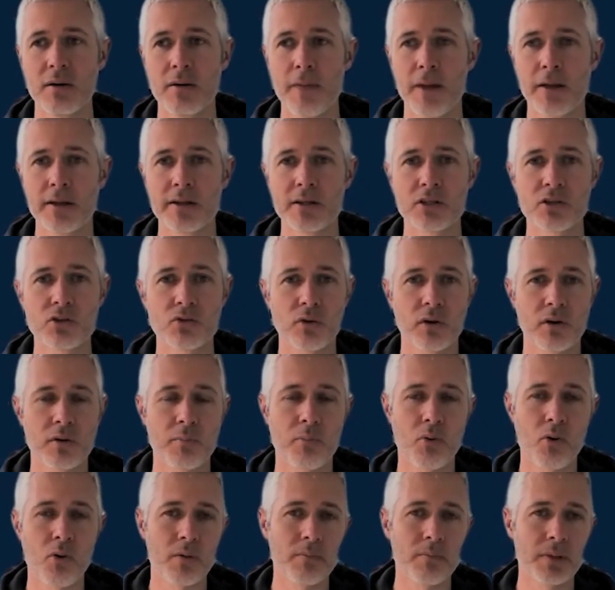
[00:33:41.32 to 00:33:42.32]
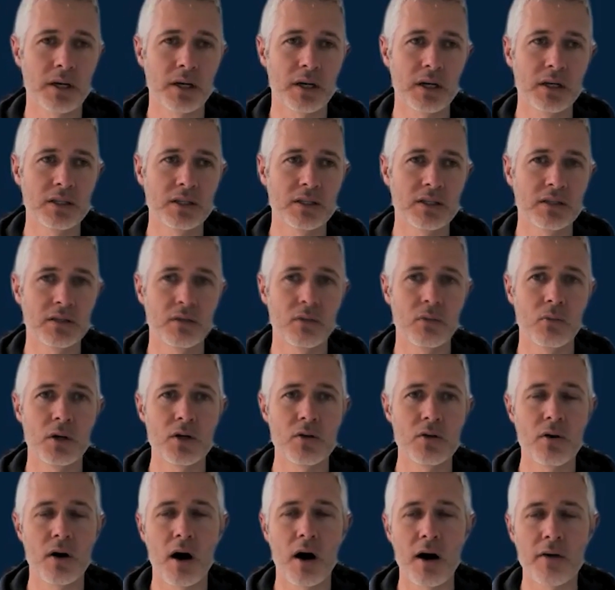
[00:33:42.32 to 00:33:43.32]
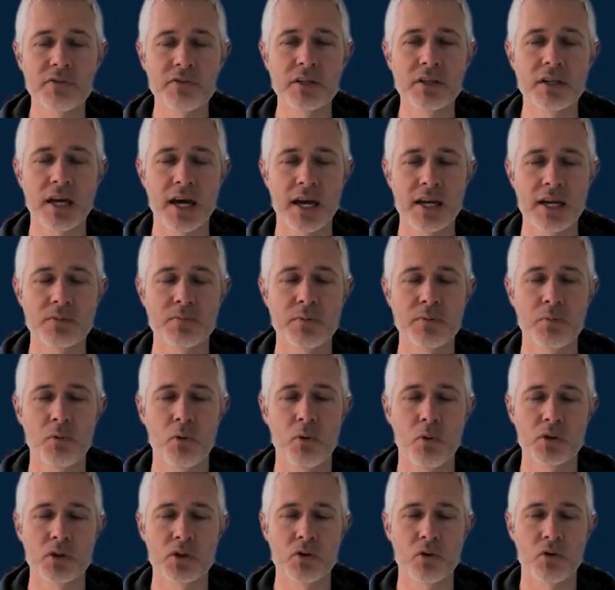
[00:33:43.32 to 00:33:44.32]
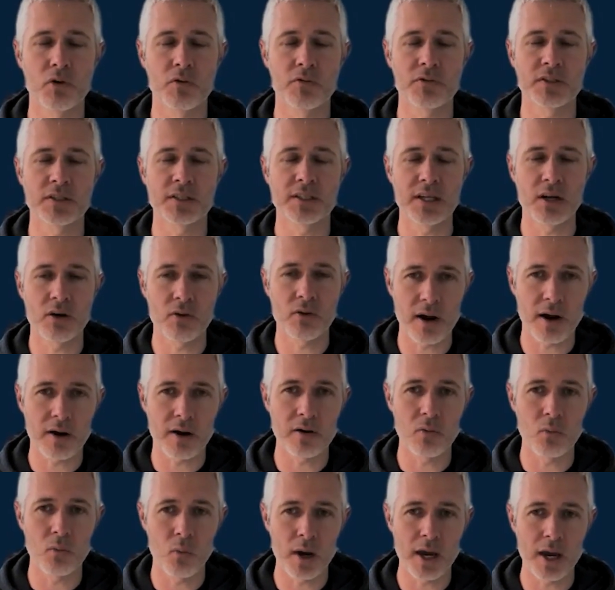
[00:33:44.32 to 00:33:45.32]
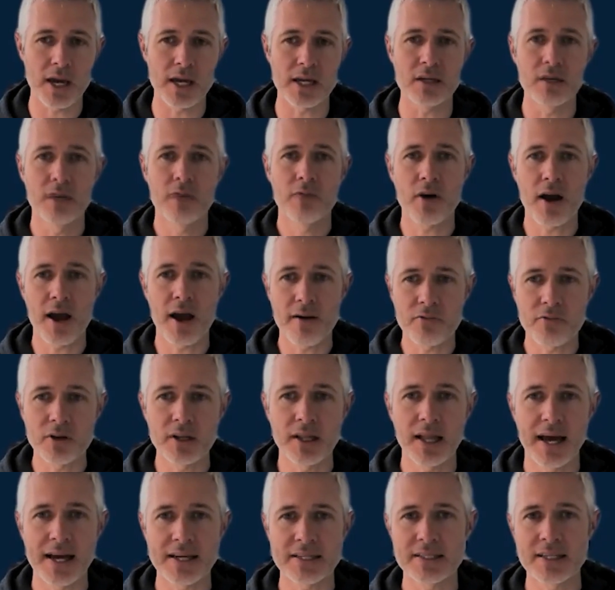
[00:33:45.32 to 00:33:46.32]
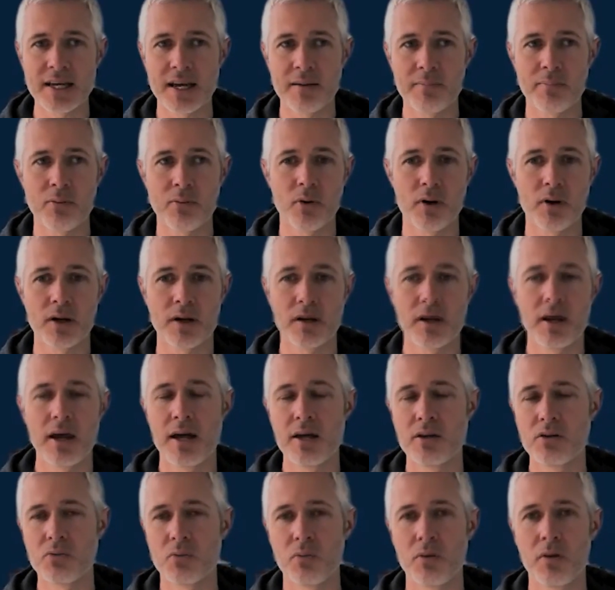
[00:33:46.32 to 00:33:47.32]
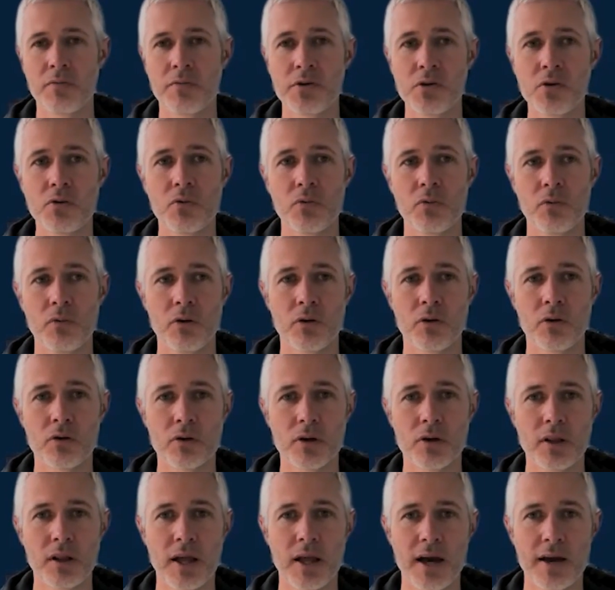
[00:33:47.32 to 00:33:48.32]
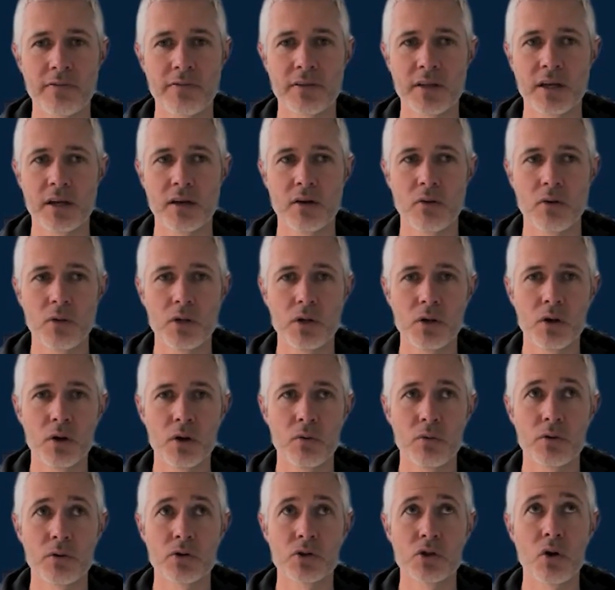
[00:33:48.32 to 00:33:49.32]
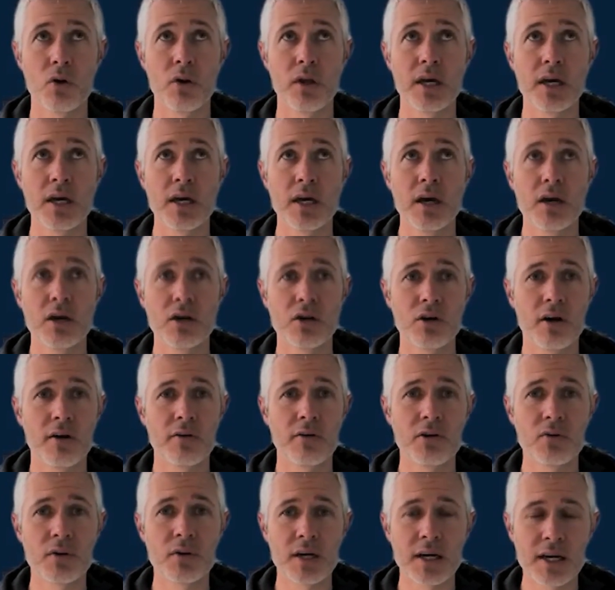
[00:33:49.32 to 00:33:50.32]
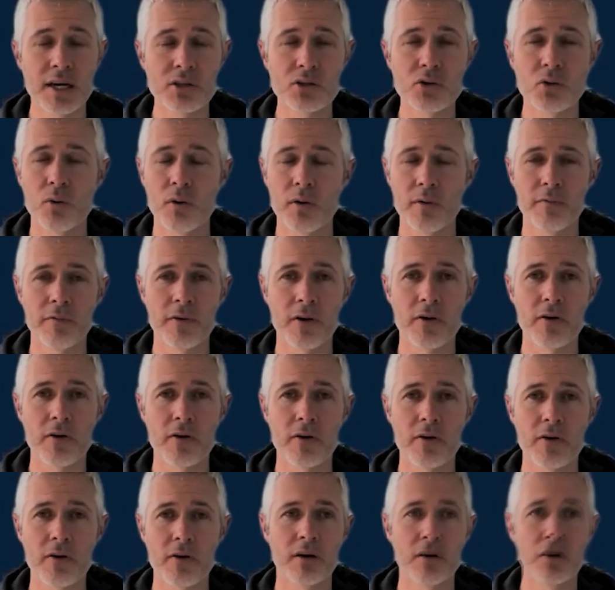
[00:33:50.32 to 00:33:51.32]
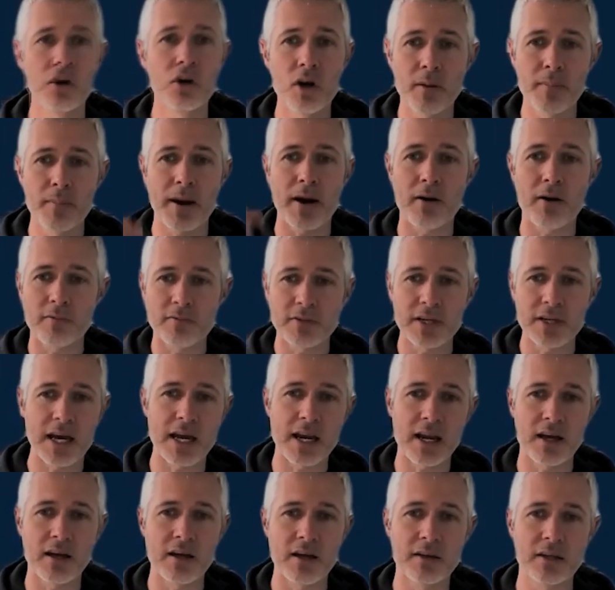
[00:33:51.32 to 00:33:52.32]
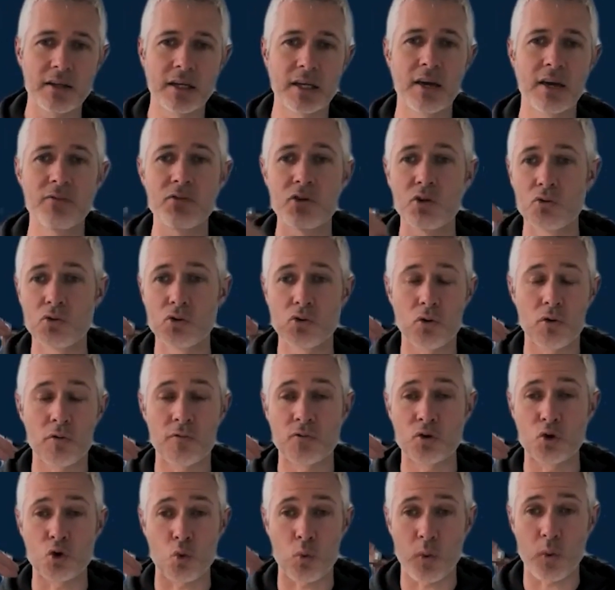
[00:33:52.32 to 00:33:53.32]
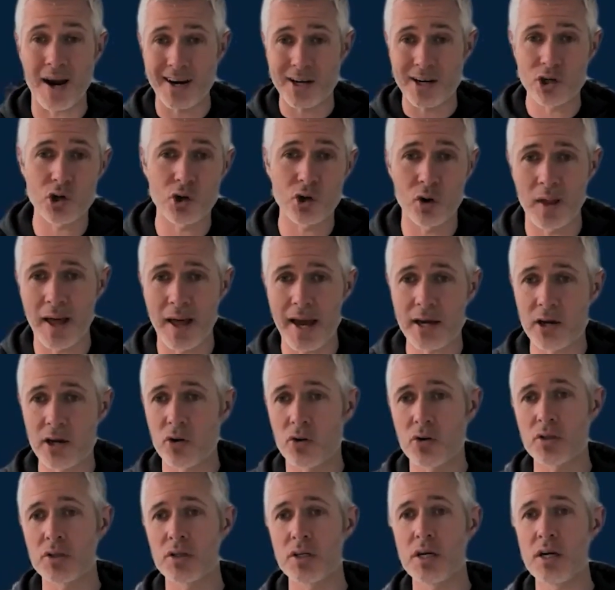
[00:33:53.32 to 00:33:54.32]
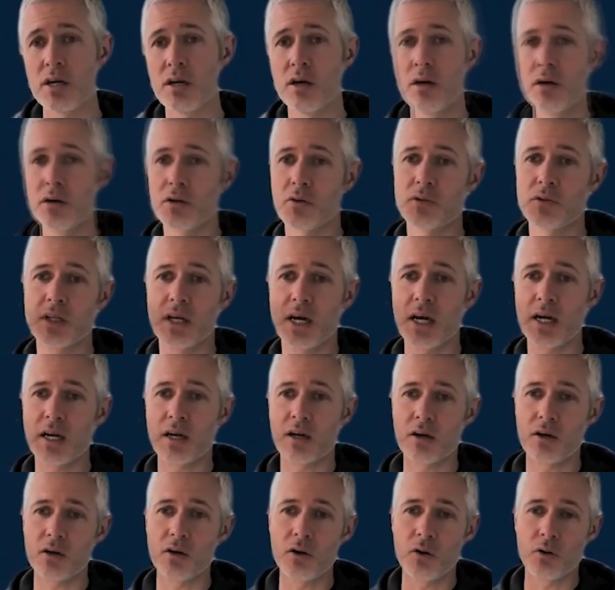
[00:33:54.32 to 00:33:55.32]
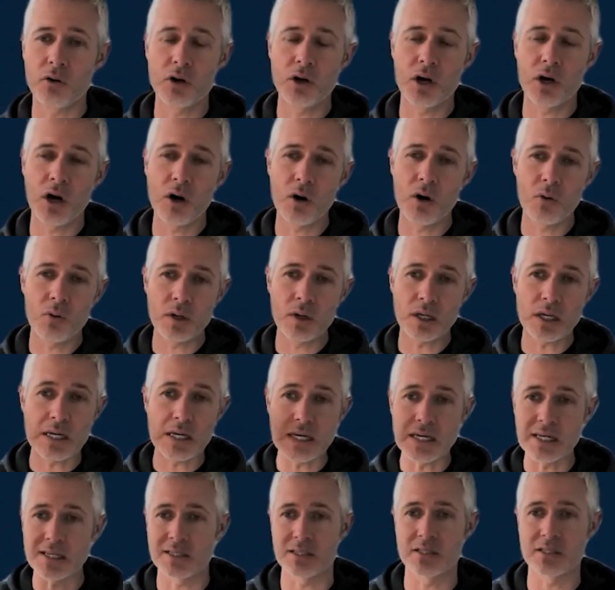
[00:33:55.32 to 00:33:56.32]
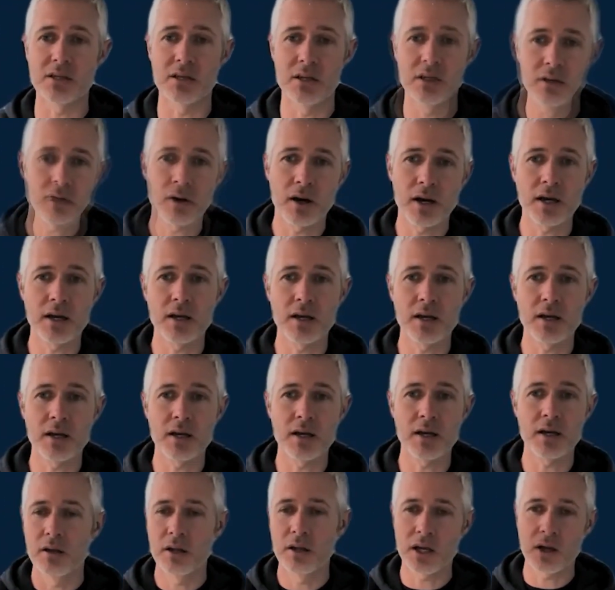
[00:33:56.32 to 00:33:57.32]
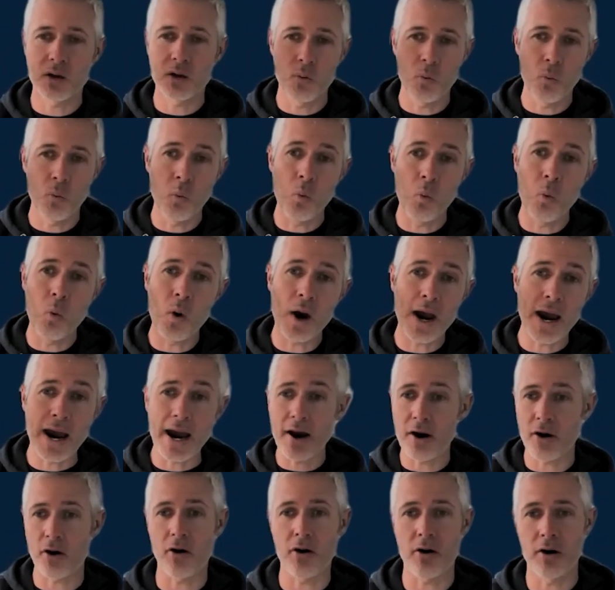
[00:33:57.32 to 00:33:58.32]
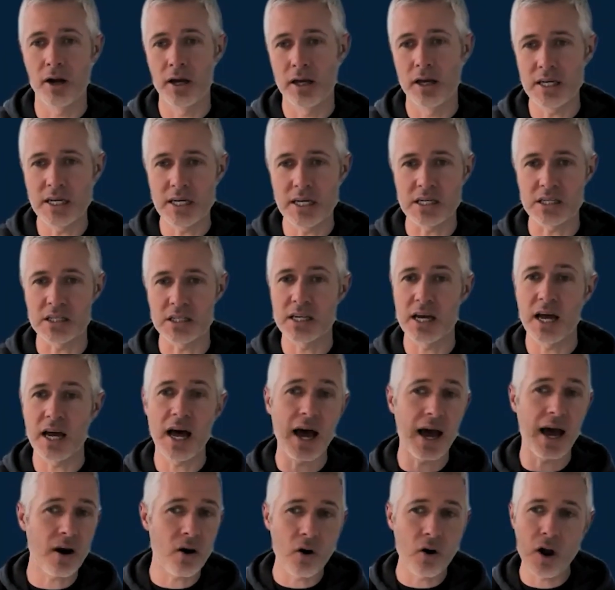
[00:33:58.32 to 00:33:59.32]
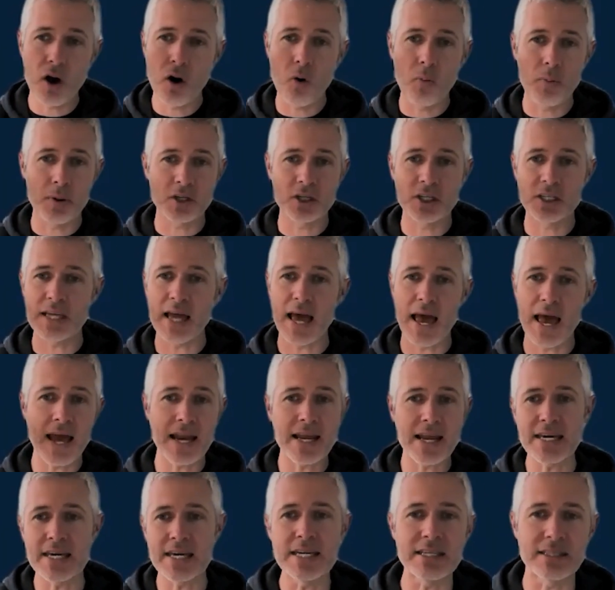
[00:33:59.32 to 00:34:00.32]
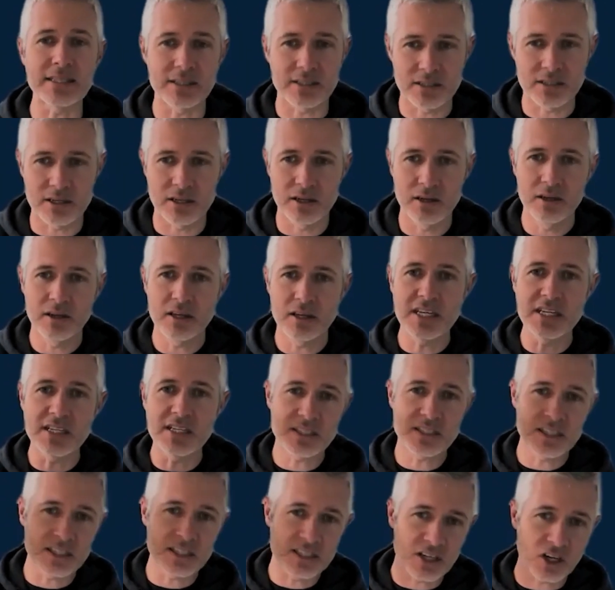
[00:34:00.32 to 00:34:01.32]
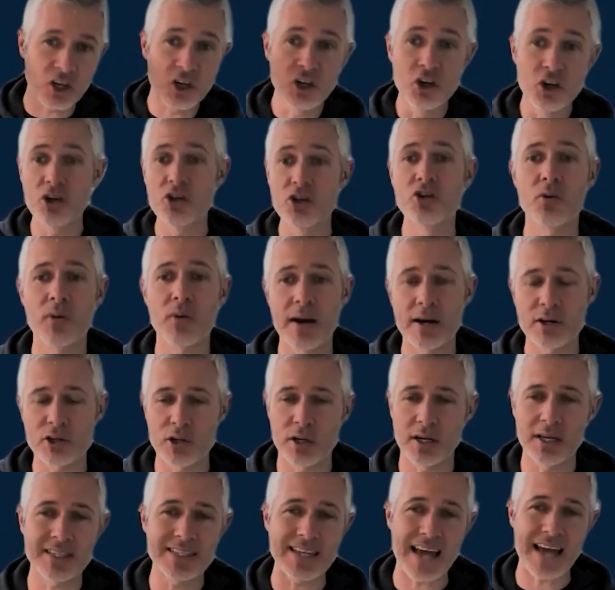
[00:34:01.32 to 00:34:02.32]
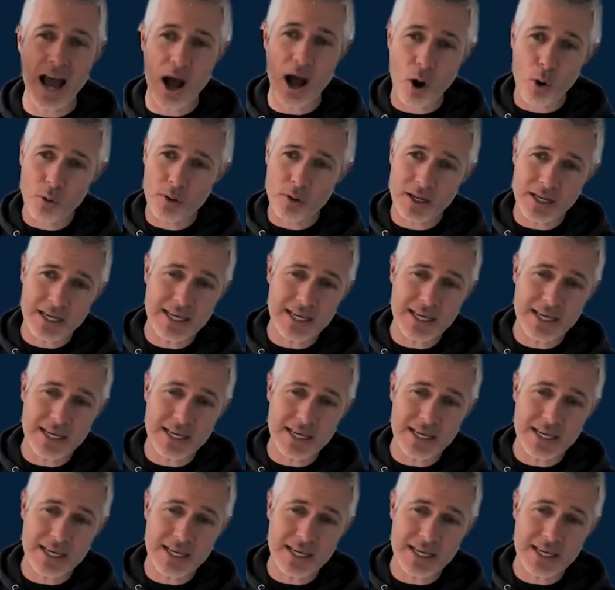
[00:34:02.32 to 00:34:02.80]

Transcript: I think this is really important, because what you often get is people will sort of sit around and wait for every last data point. And if you learn in life that, you know, there's only, you can get to a very good amount of data that gives you sort of directional accuracy. So it's like, you know, go east, right? Like, where east? I don't know, but just head east. East is the good direction. It's out